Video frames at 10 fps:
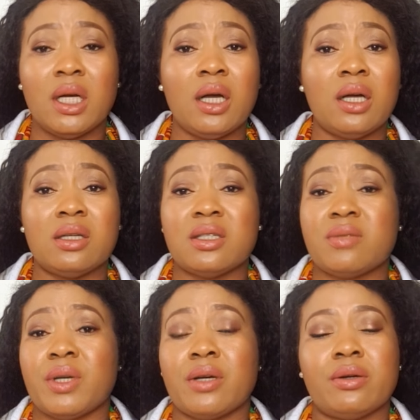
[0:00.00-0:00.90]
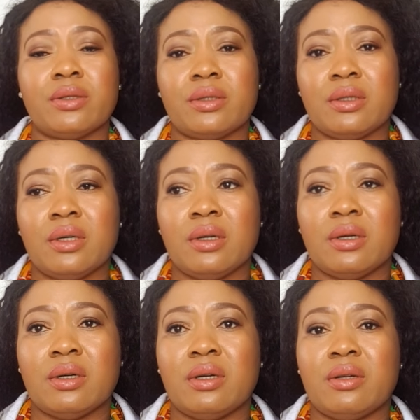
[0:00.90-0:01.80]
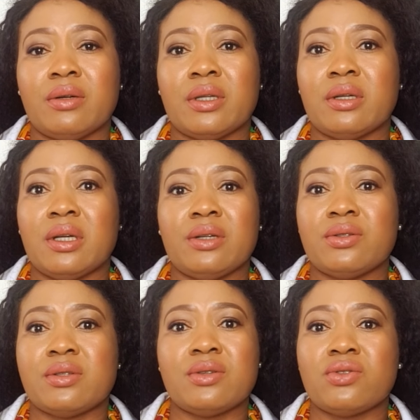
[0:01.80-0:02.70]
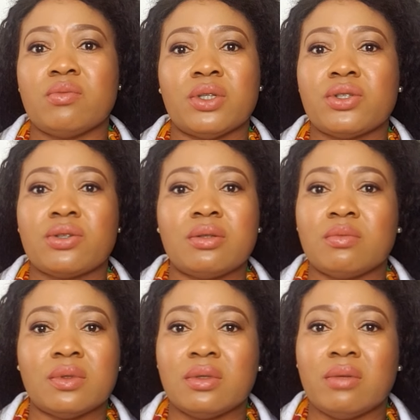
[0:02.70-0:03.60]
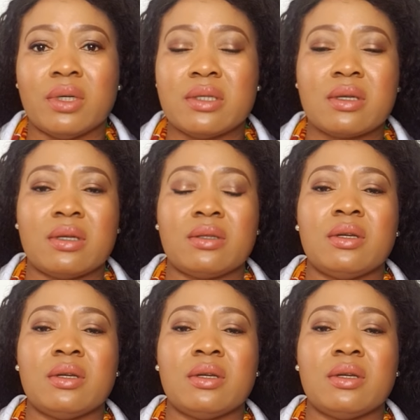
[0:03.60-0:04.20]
And it's been good. You know, I don't like using too much cream on my skin.